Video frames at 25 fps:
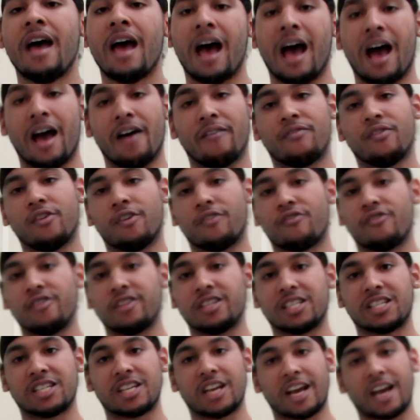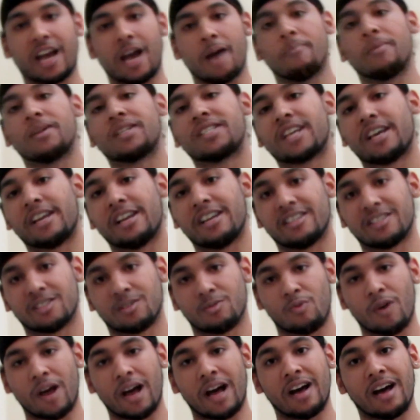and feel free to check out my channel as
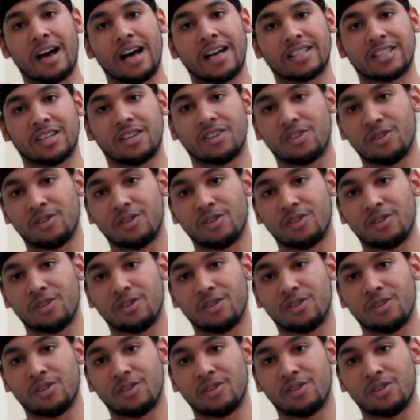well, as I